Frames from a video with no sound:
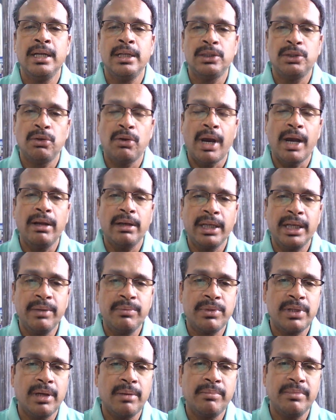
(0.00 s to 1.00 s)
So I'll
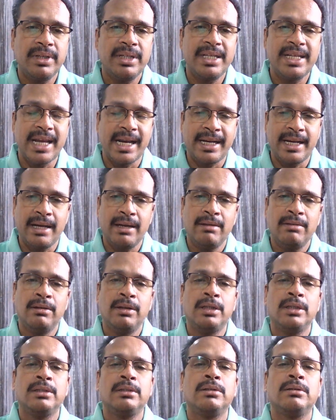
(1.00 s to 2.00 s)
give some data
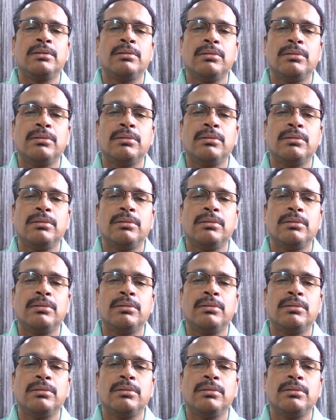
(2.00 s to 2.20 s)
on